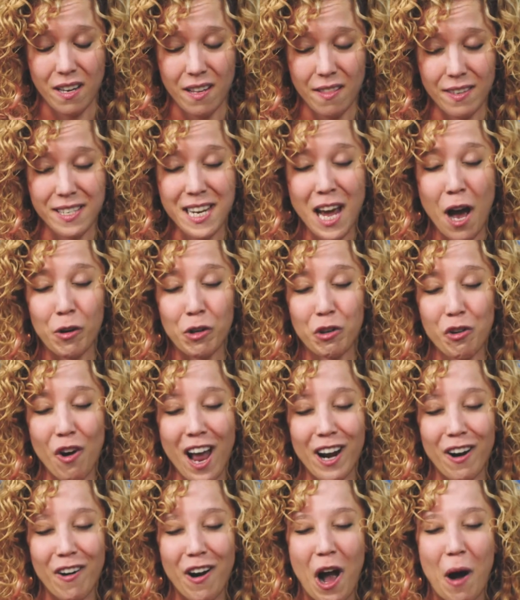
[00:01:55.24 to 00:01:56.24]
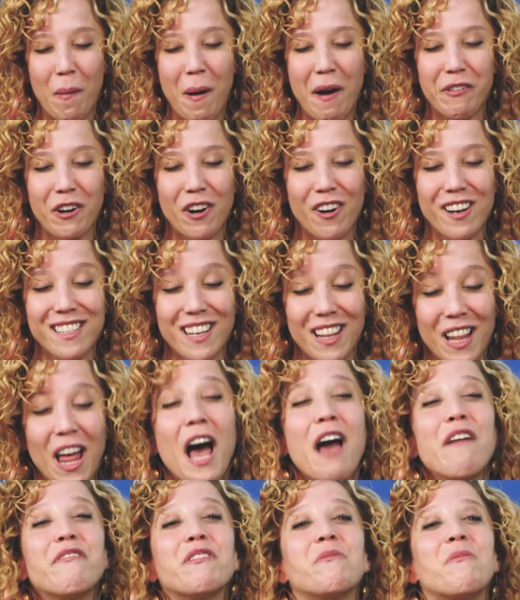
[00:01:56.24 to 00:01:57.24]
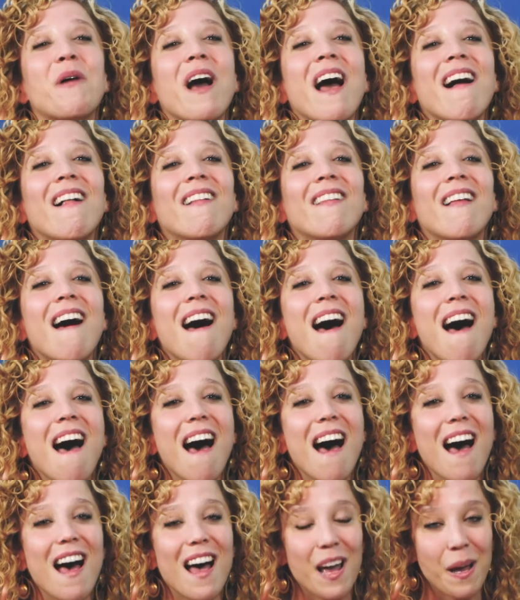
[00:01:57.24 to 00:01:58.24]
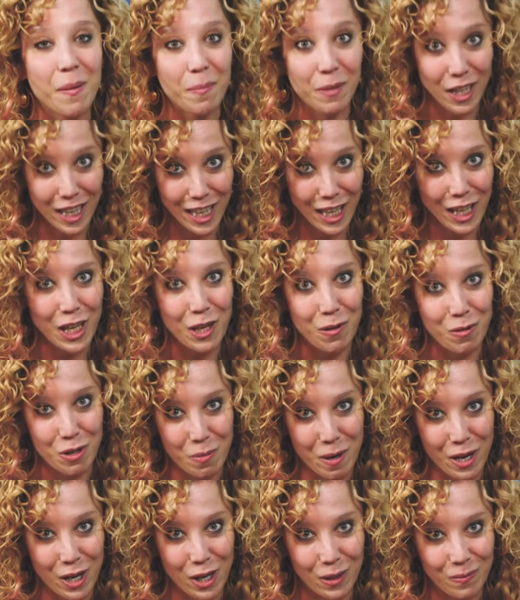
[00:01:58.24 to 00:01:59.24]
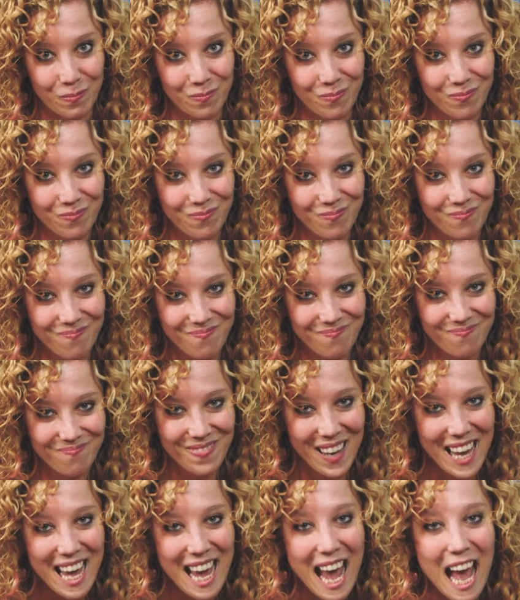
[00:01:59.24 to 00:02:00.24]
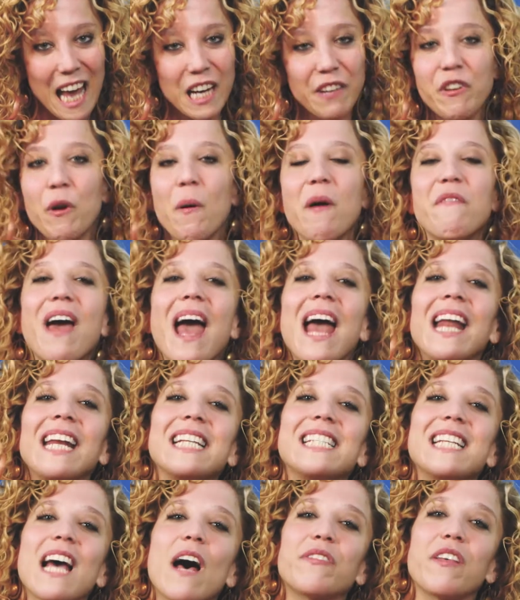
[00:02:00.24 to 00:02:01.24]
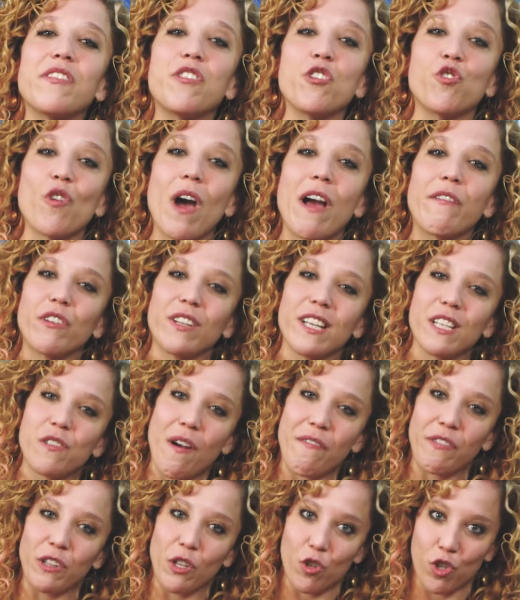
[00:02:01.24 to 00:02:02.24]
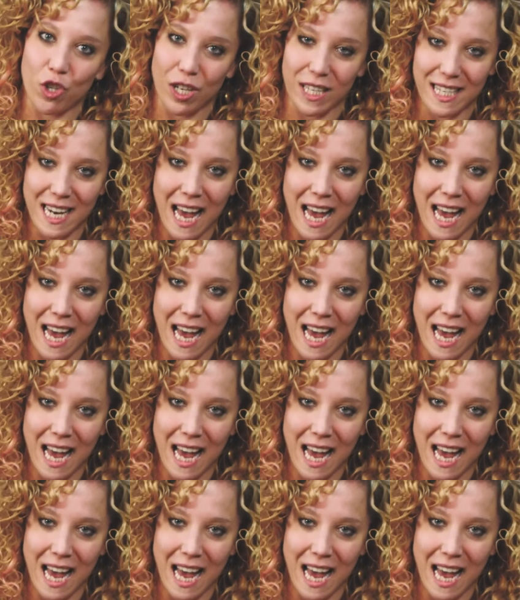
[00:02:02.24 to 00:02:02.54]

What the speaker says: The town crier, however, is alive and well. I am looking at you, Twitter. And if you have any doubt that the driverless revolution is